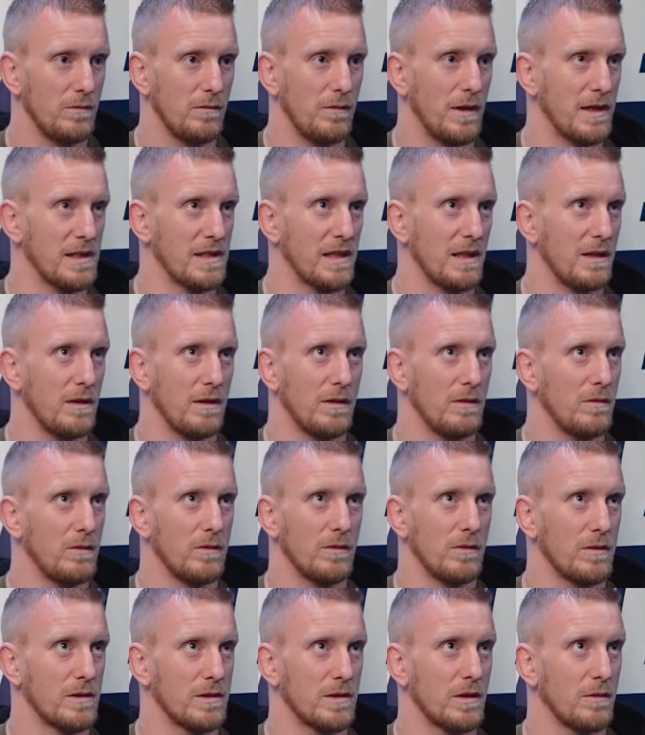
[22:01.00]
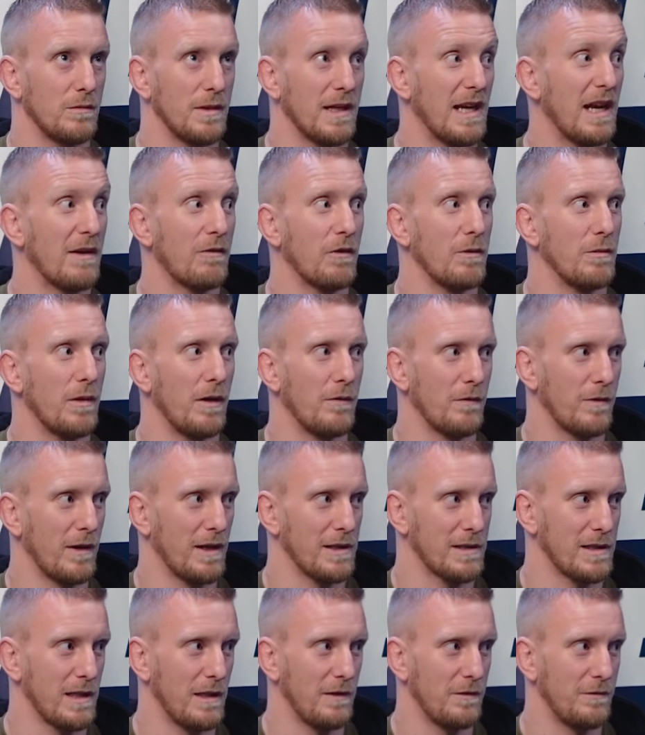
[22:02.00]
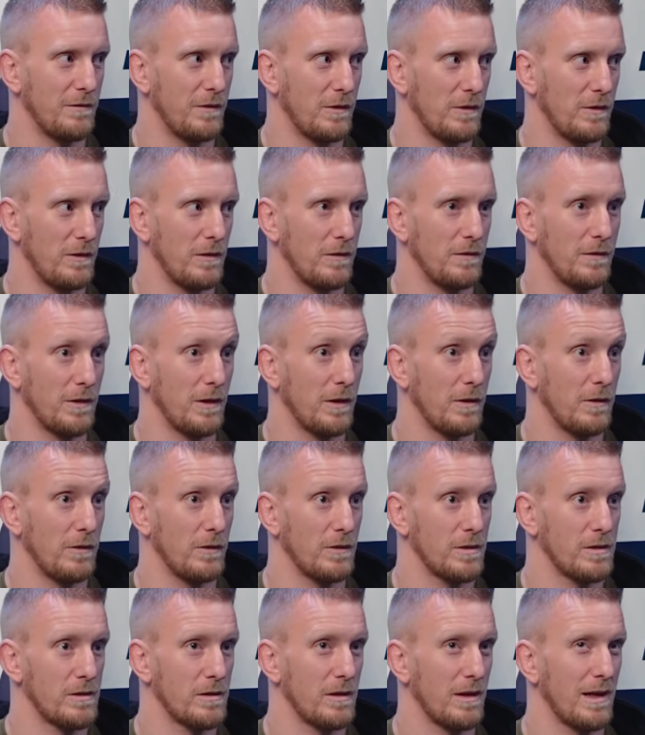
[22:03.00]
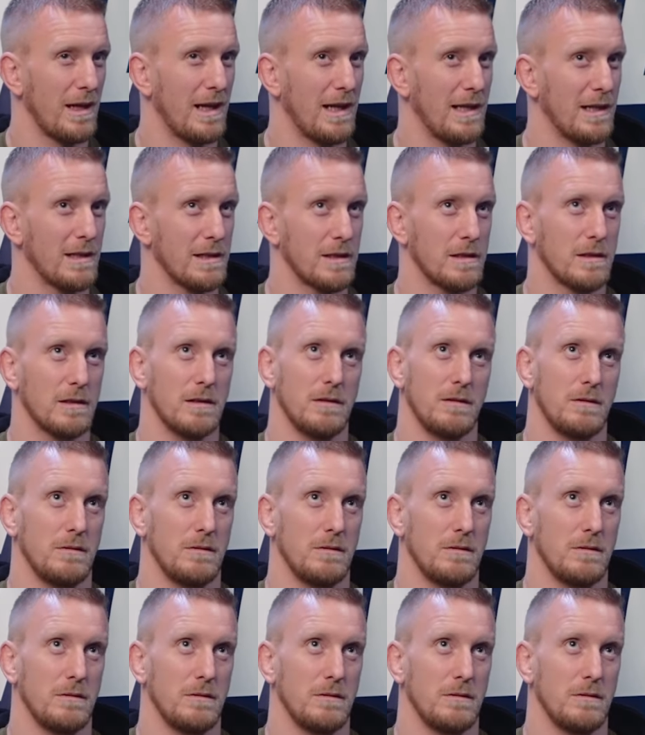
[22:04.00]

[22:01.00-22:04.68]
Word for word: basically was competing every month, let's say, for, for those last...